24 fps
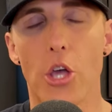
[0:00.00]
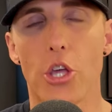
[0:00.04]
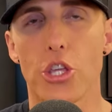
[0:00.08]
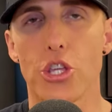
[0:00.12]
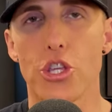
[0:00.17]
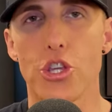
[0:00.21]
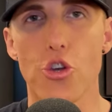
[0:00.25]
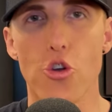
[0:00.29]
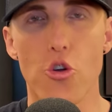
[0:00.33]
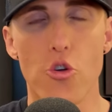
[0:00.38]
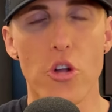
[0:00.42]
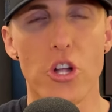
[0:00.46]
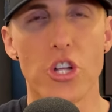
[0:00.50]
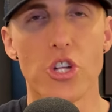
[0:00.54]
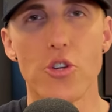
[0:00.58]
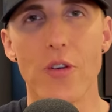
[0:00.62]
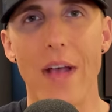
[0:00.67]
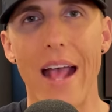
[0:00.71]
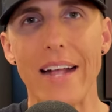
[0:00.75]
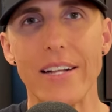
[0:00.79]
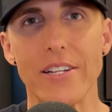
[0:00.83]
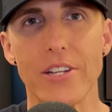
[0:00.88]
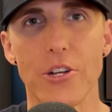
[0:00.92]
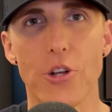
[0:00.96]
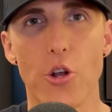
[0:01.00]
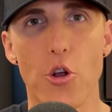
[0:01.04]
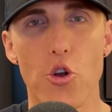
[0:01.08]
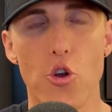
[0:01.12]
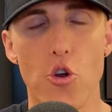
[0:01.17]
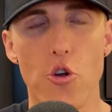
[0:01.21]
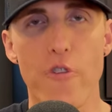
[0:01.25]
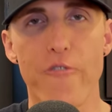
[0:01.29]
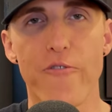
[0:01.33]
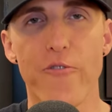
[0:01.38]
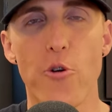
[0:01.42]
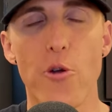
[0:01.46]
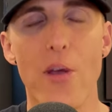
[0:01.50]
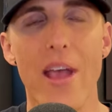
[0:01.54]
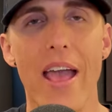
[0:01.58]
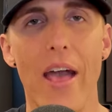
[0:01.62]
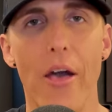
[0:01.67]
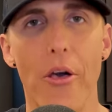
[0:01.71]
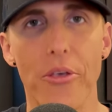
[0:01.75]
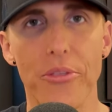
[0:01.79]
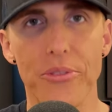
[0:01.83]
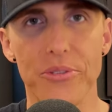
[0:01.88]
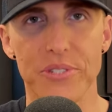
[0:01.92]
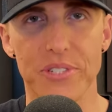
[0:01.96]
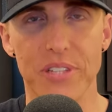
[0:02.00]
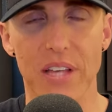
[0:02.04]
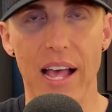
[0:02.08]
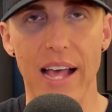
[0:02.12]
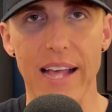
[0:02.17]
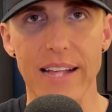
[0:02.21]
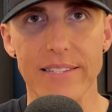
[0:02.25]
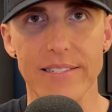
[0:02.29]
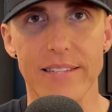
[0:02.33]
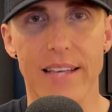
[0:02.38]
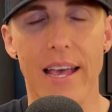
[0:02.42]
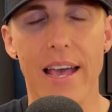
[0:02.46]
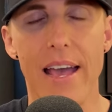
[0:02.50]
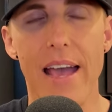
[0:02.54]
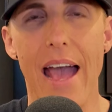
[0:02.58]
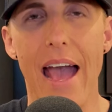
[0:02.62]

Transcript: You're attracted to her for health signs.